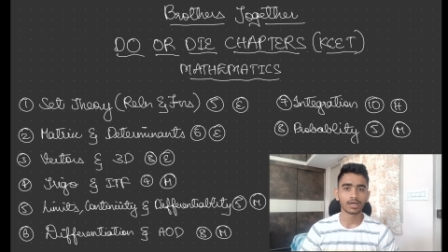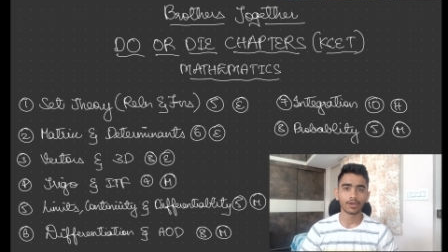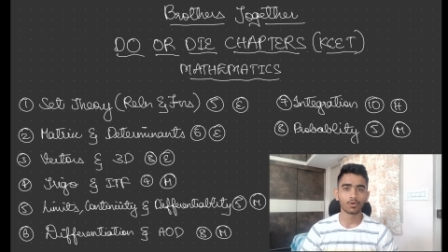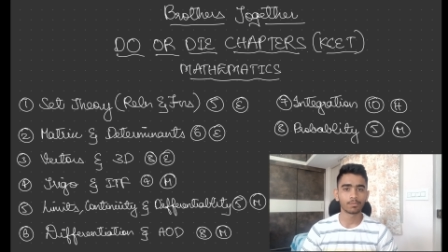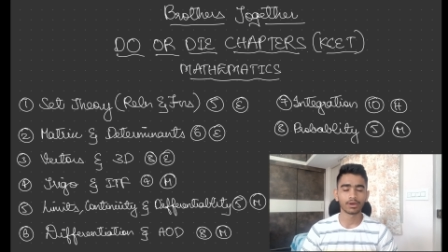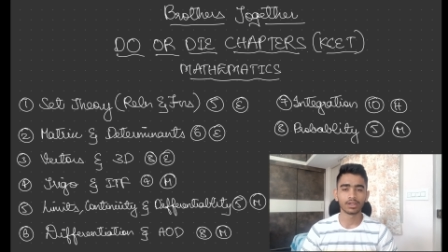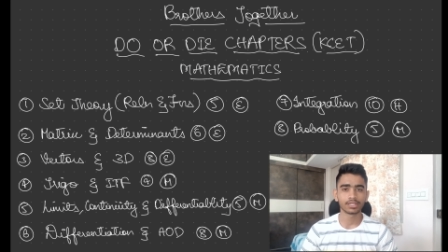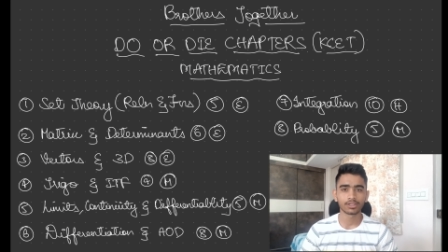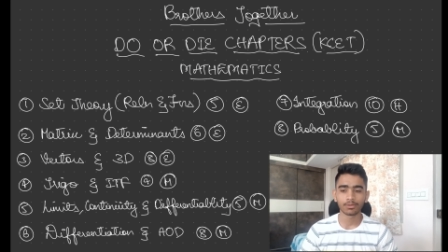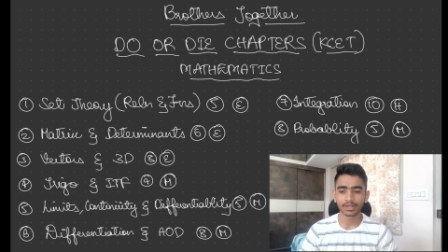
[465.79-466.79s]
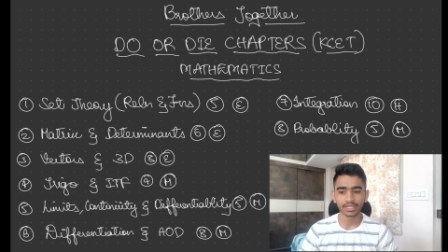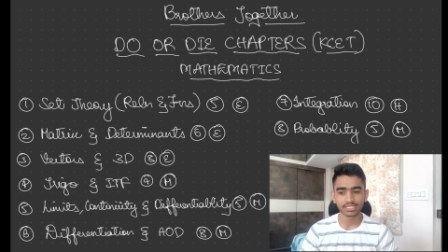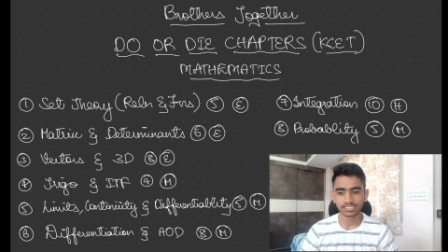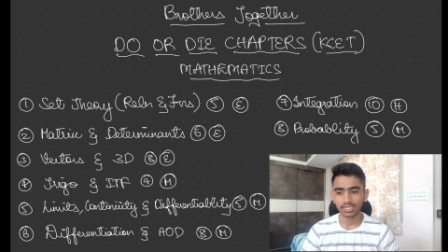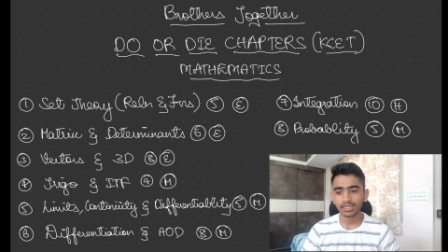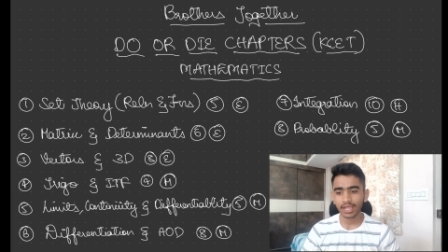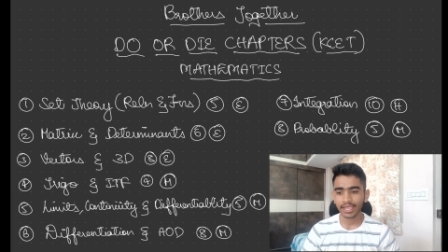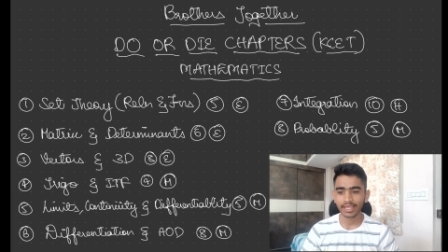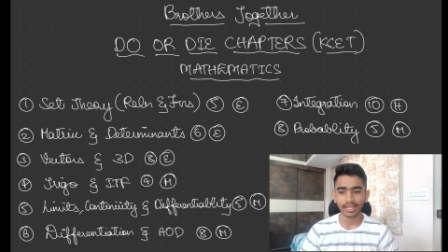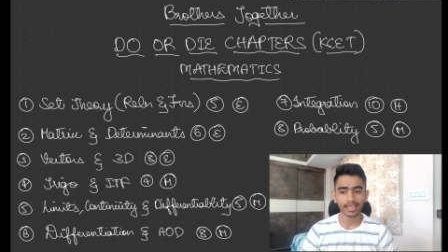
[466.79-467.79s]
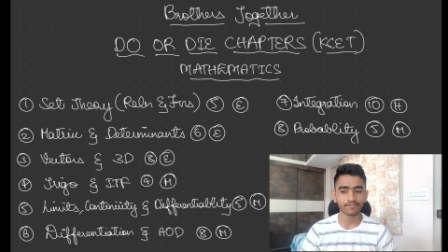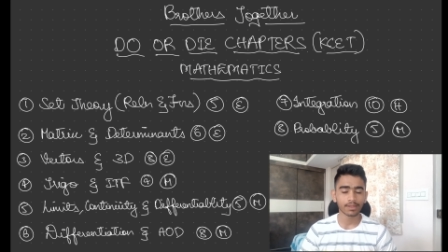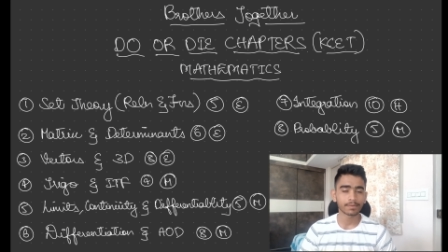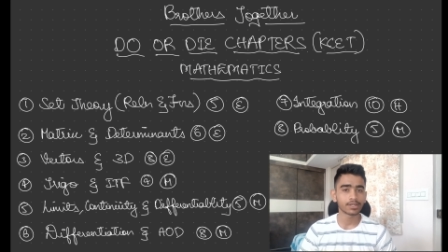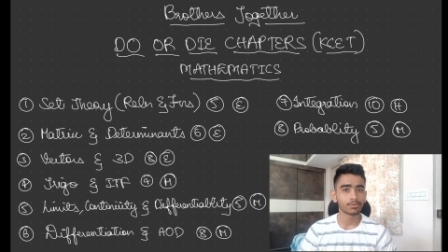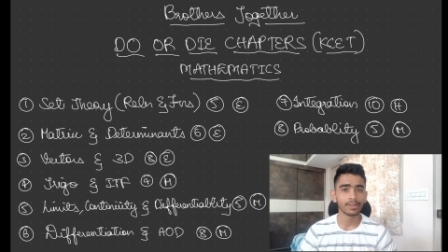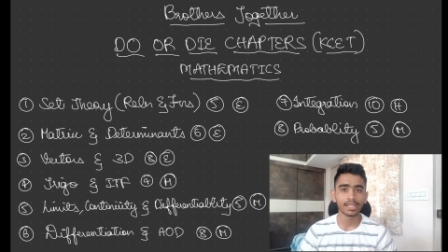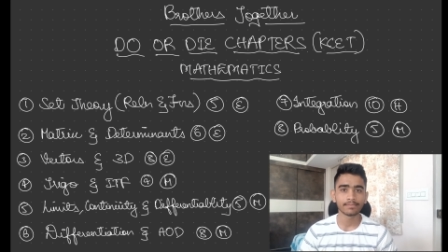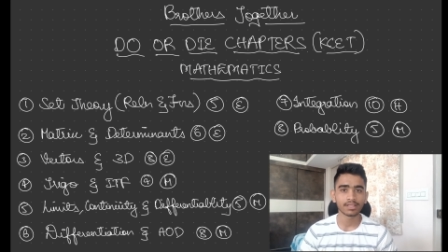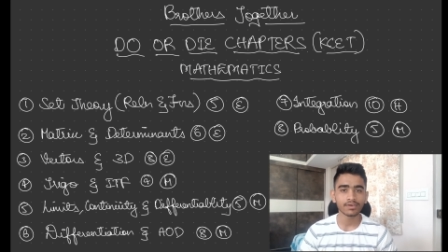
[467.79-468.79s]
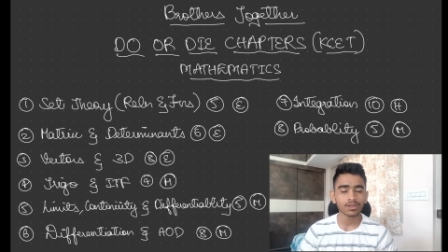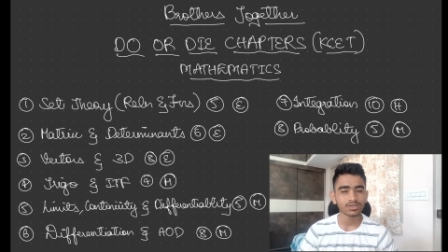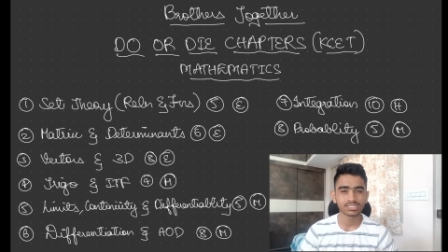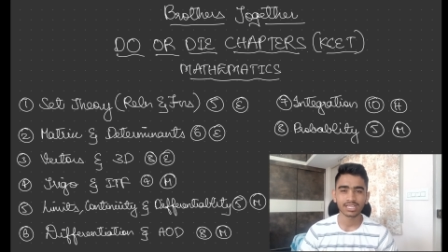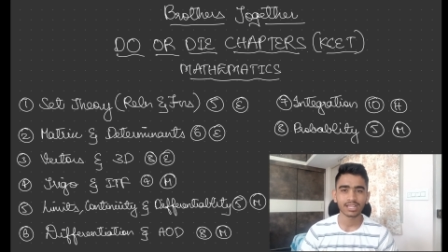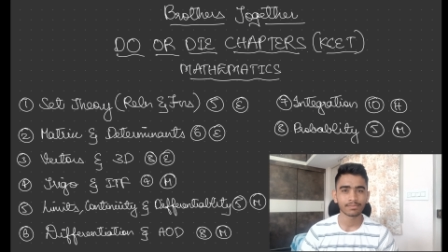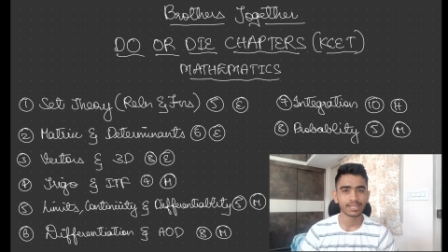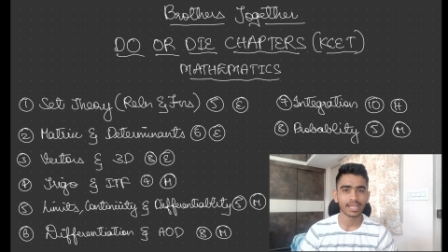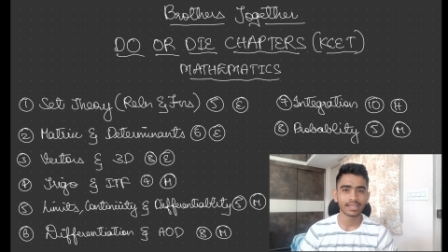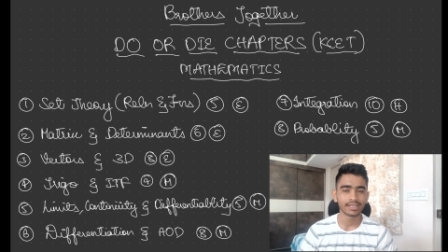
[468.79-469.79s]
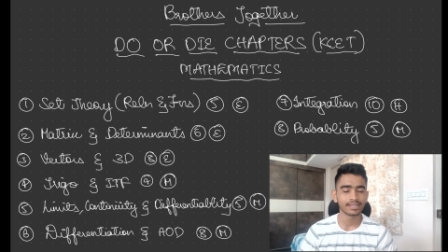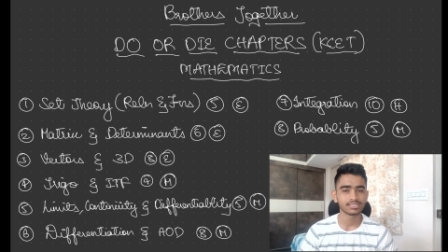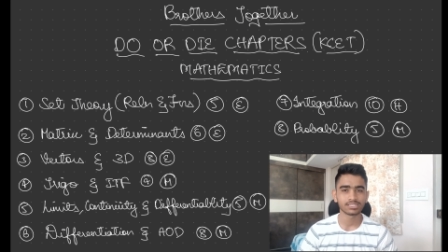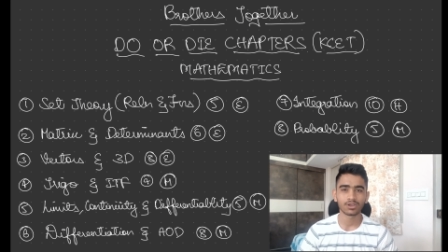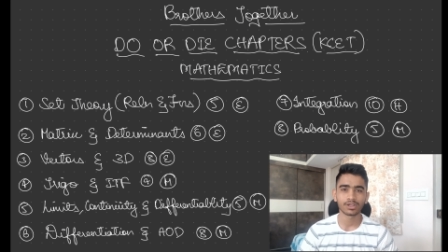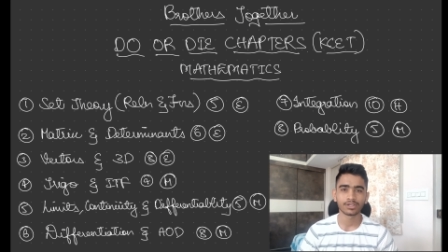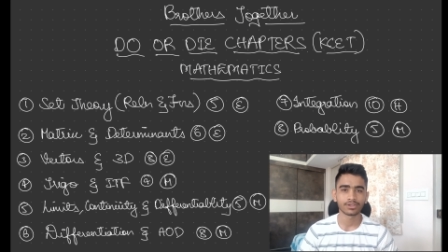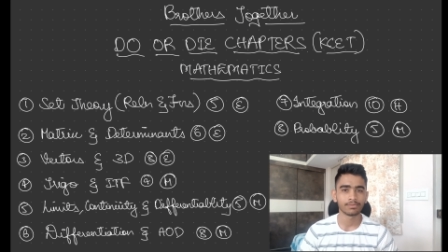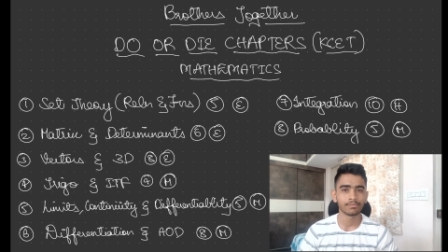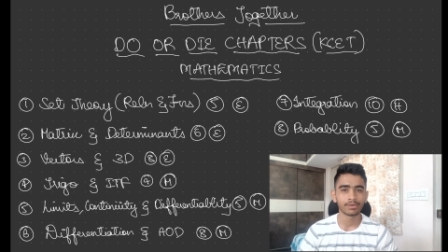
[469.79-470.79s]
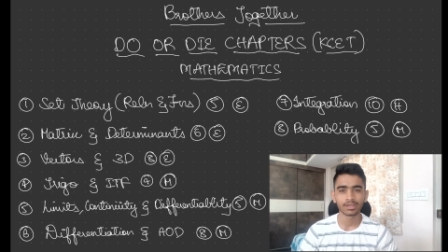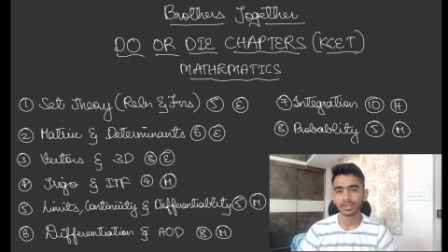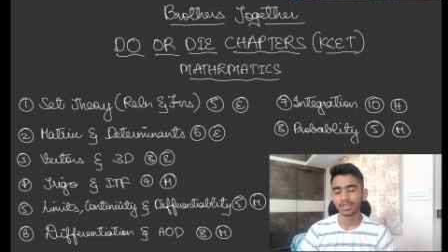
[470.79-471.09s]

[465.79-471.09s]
I hope uh, trigonometry is done. Again, I have kept it to medium level because there are many identities in order to remember.